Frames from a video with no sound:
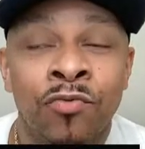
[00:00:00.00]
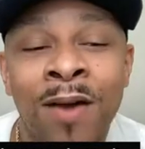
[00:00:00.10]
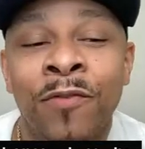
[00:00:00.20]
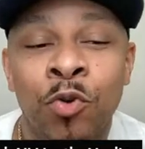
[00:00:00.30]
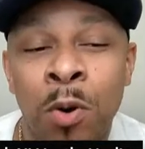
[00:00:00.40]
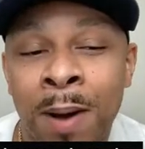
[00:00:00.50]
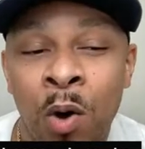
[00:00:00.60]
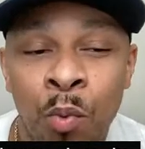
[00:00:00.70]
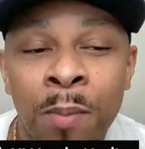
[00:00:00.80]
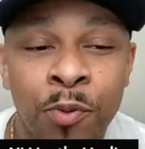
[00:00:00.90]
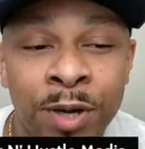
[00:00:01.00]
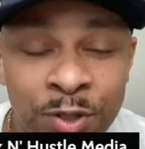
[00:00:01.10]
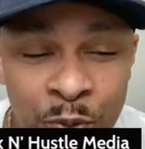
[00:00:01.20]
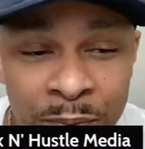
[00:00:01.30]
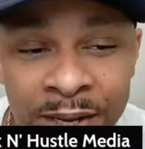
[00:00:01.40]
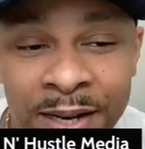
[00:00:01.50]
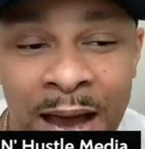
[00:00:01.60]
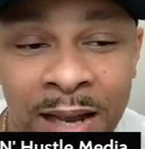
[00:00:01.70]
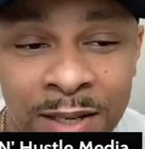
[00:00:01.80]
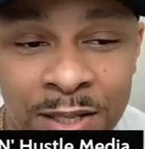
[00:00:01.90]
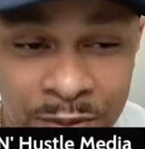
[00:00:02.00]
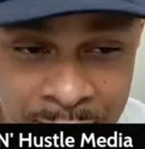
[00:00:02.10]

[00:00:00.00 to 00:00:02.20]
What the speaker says: revenue about $1.2 million